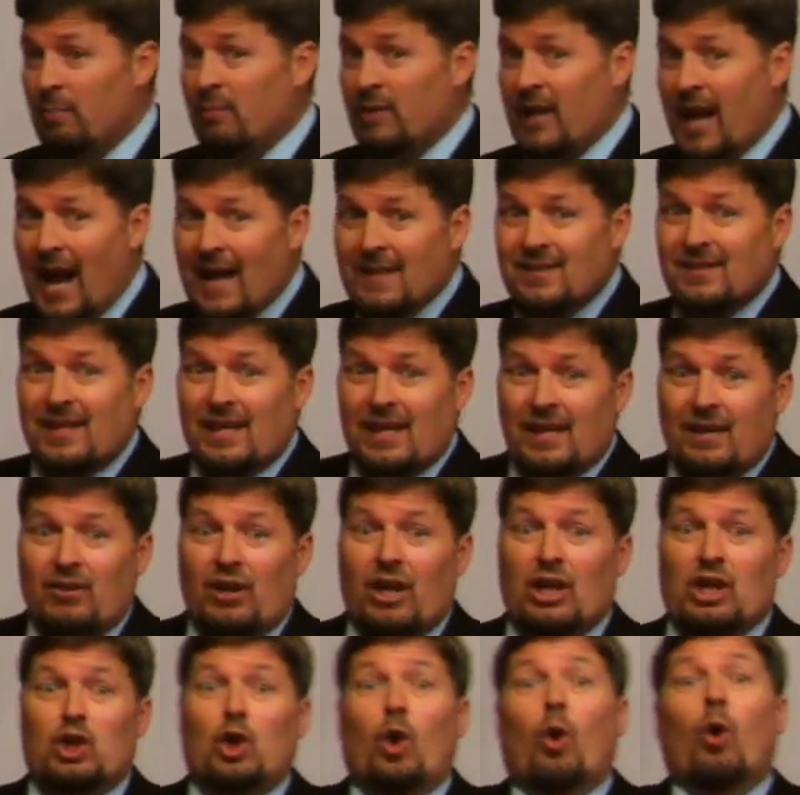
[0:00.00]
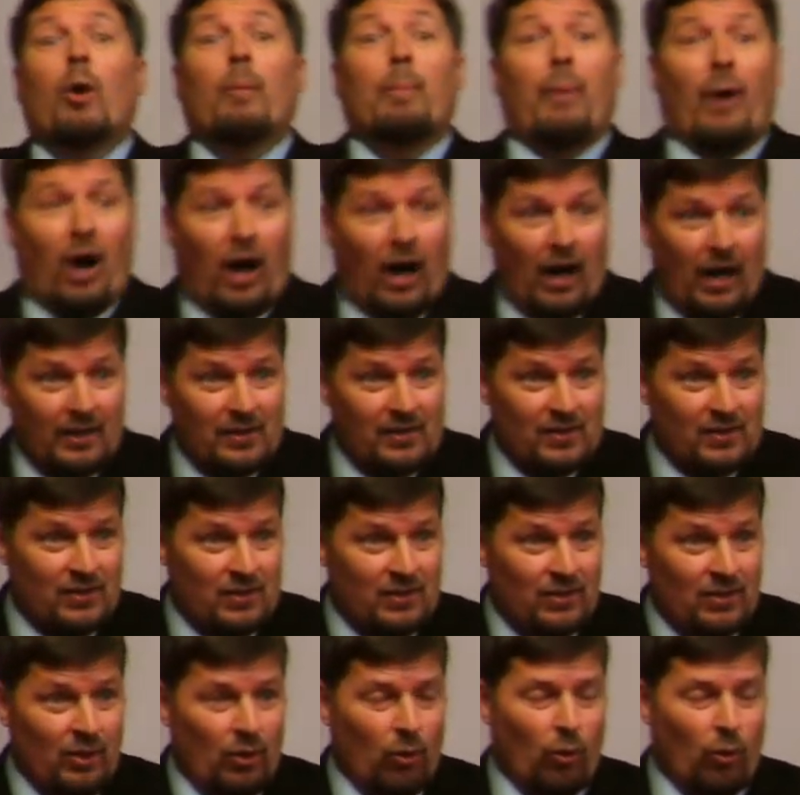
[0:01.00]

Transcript: guessing that your boss